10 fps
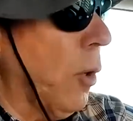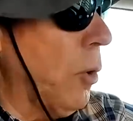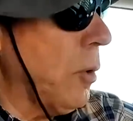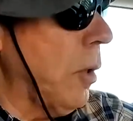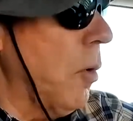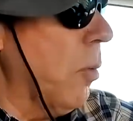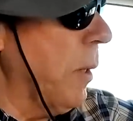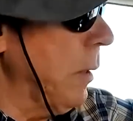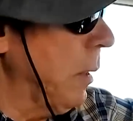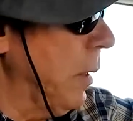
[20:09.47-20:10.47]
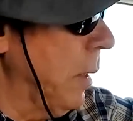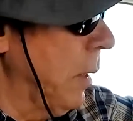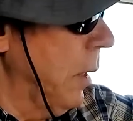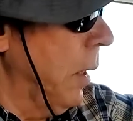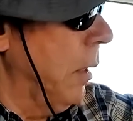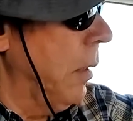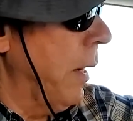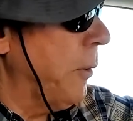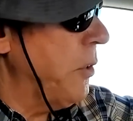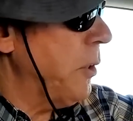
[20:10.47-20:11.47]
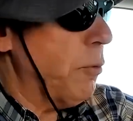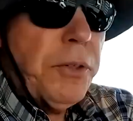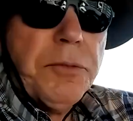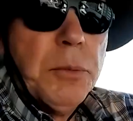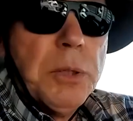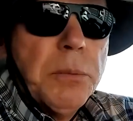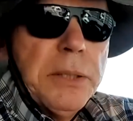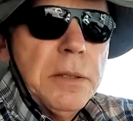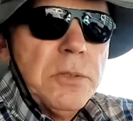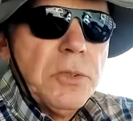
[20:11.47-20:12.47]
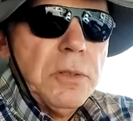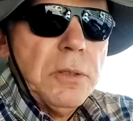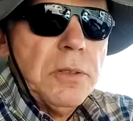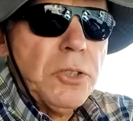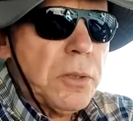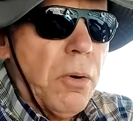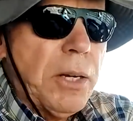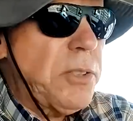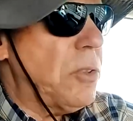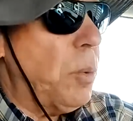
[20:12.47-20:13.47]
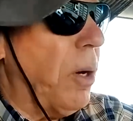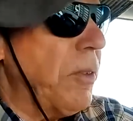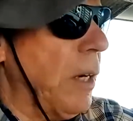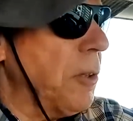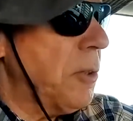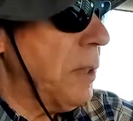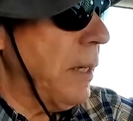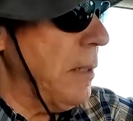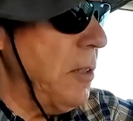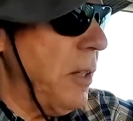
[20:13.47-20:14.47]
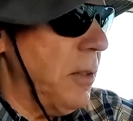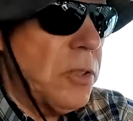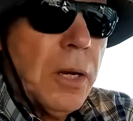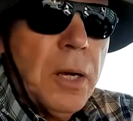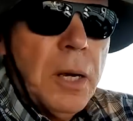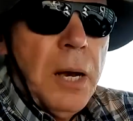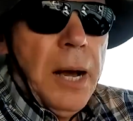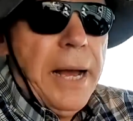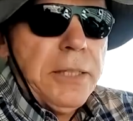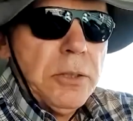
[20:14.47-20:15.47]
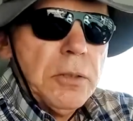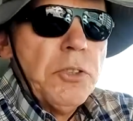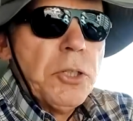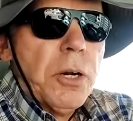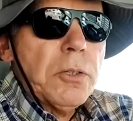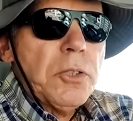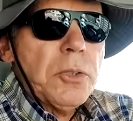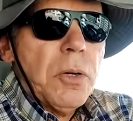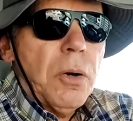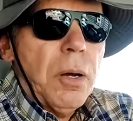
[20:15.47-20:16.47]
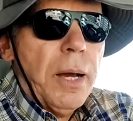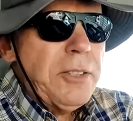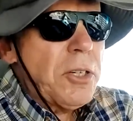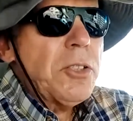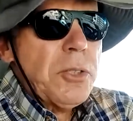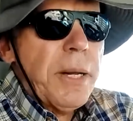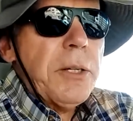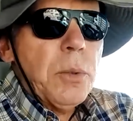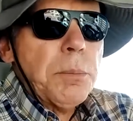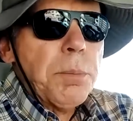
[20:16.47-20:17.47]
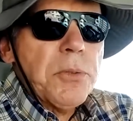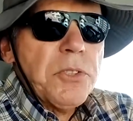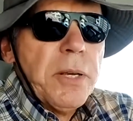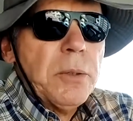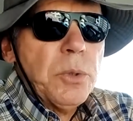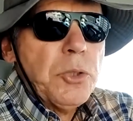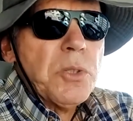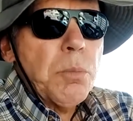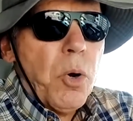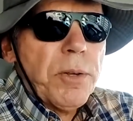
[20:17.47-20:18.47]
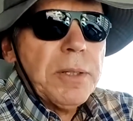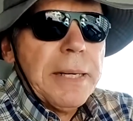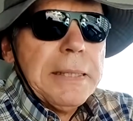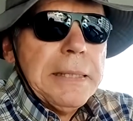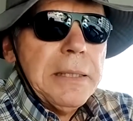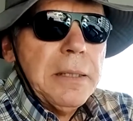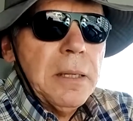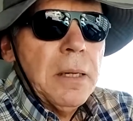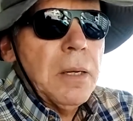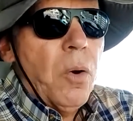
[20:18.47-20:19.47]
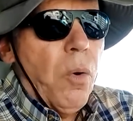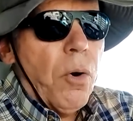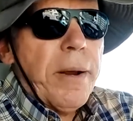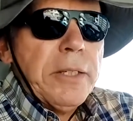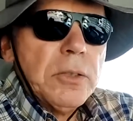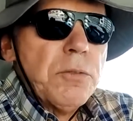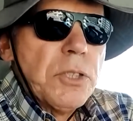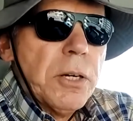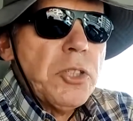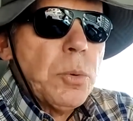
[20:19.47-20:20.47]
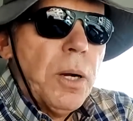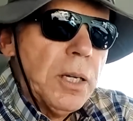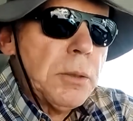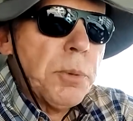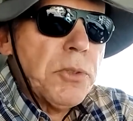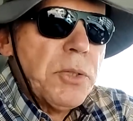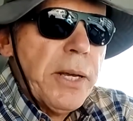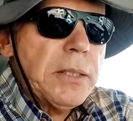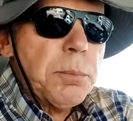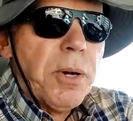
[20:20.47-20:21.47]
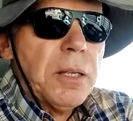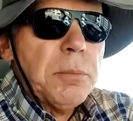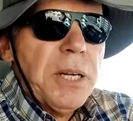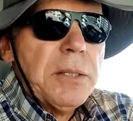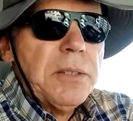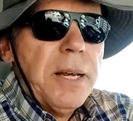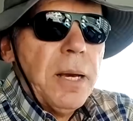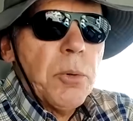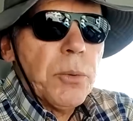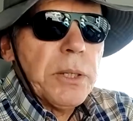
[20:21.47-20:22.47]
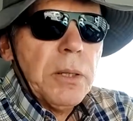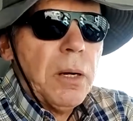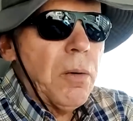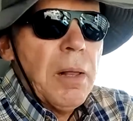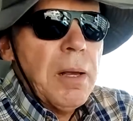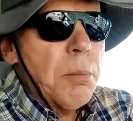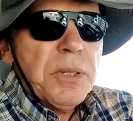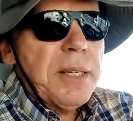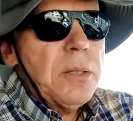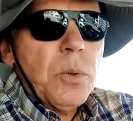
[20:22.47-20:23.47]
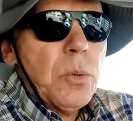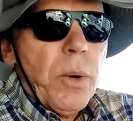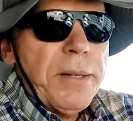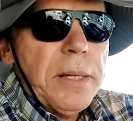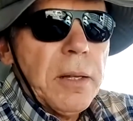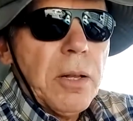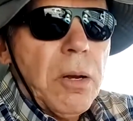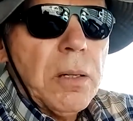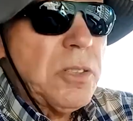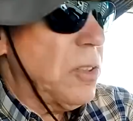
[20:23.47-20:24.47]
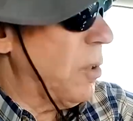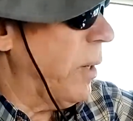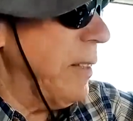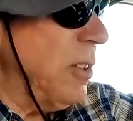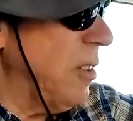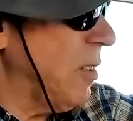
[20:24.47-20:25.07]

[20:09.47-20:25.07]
Oklahoma. I was here 51 minutes and it cost $12.90. I could have charged, I charged at 81%, which was more than I needed, or I could have charged to 100% and probably made it to Amarillo, but I didn't want to wait that long, so I just